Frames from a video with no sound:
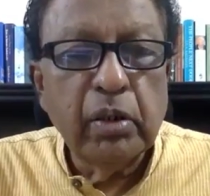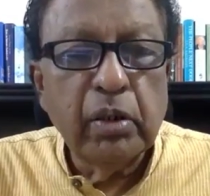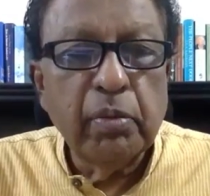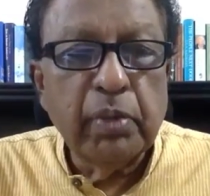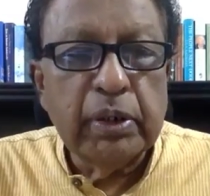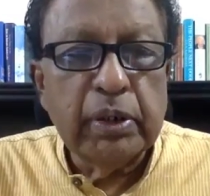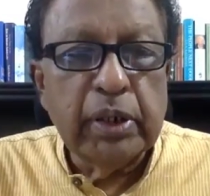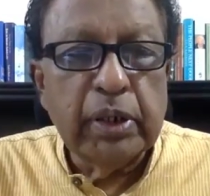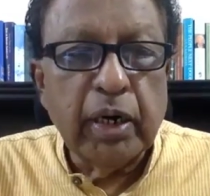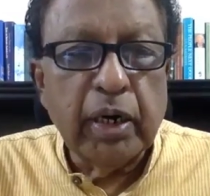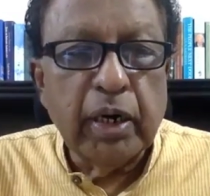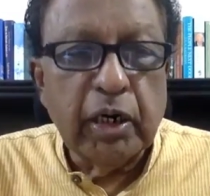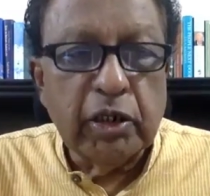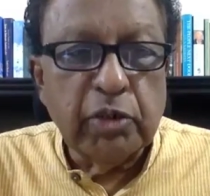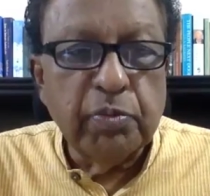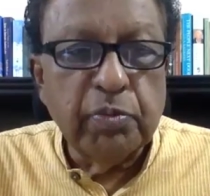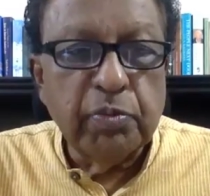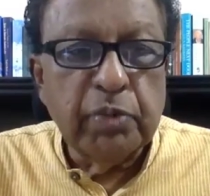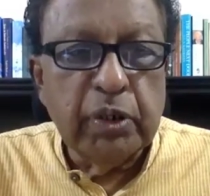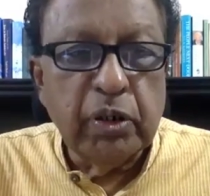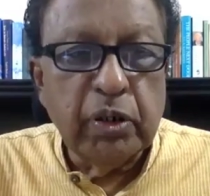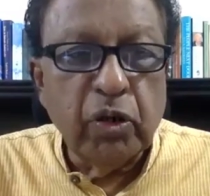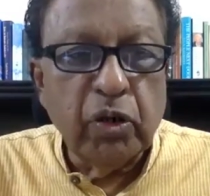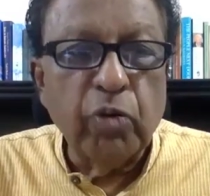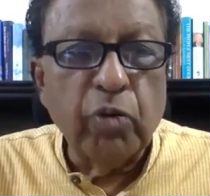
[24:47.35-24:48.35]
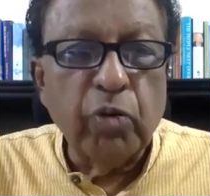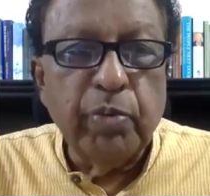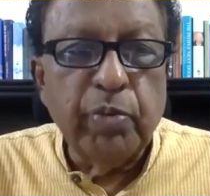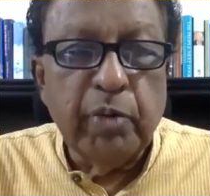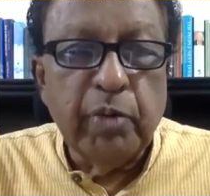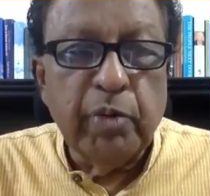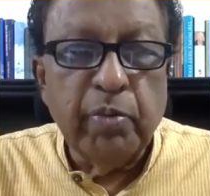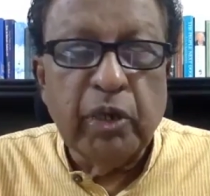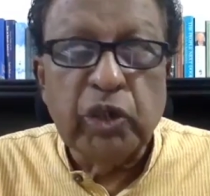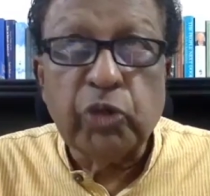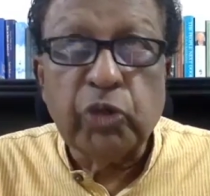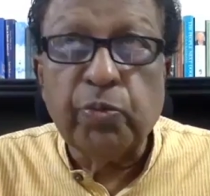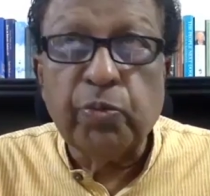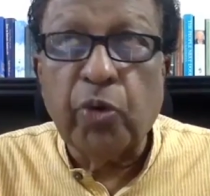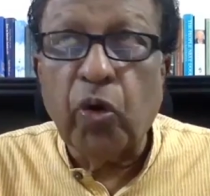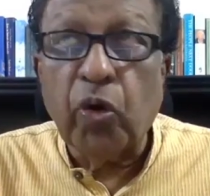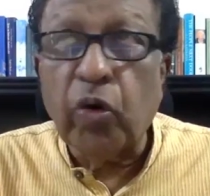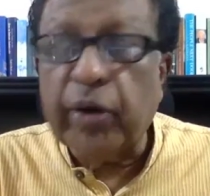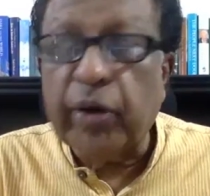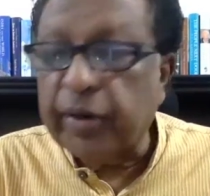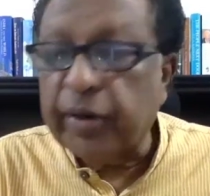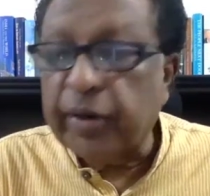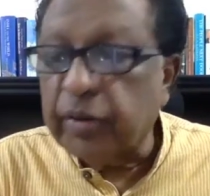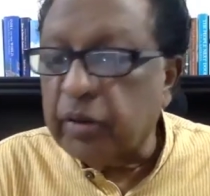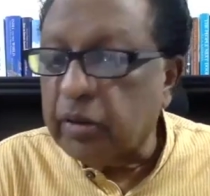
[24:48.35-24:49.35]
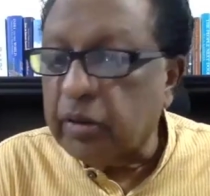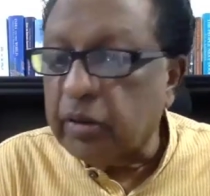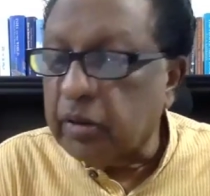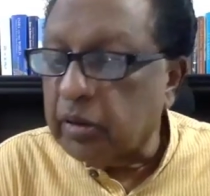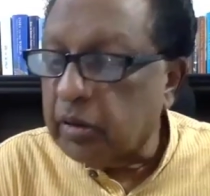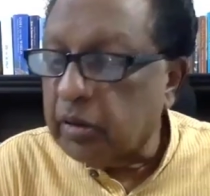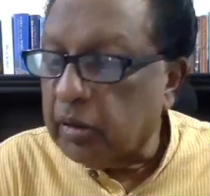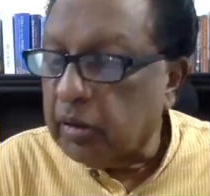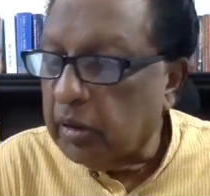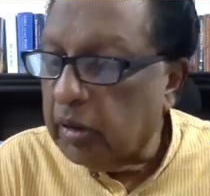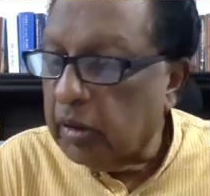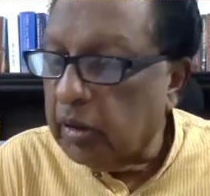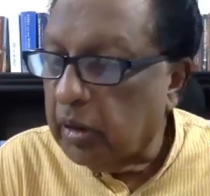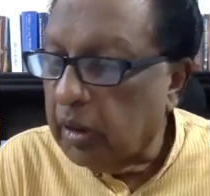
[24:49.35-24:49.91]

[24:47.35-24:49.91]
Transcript: but there has been not been much progress.